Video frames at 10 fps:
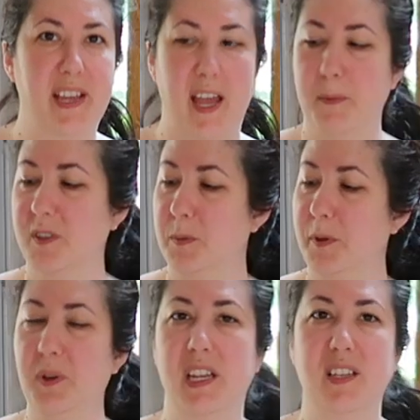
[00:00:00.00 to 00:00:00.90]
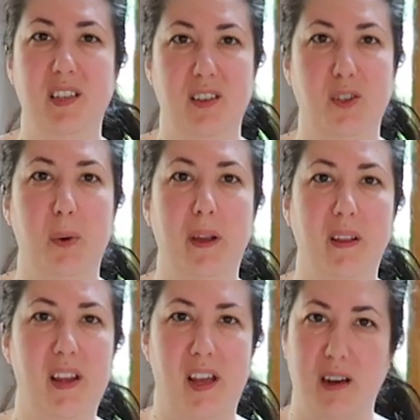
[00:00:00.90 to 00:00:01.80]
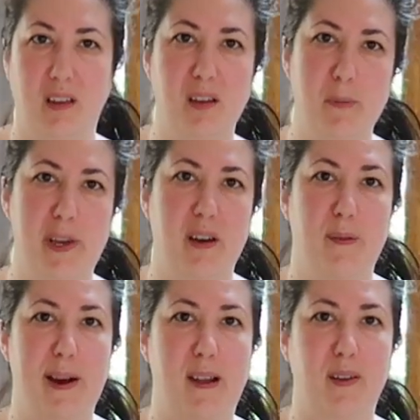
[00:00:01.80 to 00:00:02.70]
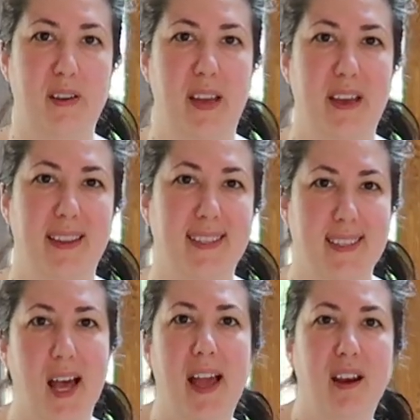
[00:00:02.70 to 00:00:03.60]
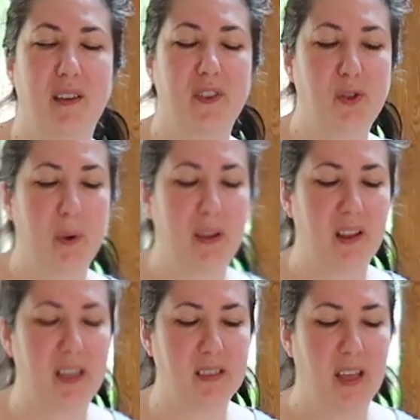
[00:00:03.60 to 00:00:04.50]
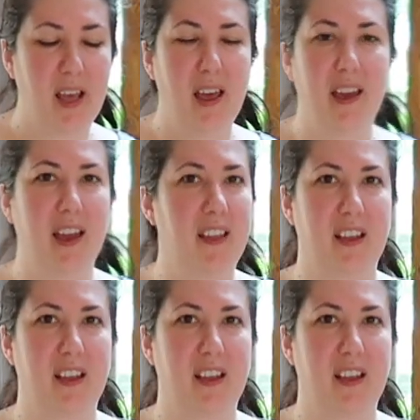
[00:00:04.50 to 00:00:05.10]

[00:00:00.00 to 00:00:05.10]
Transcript: tablespoon into the toilet and a little bit around the side of the toilet, and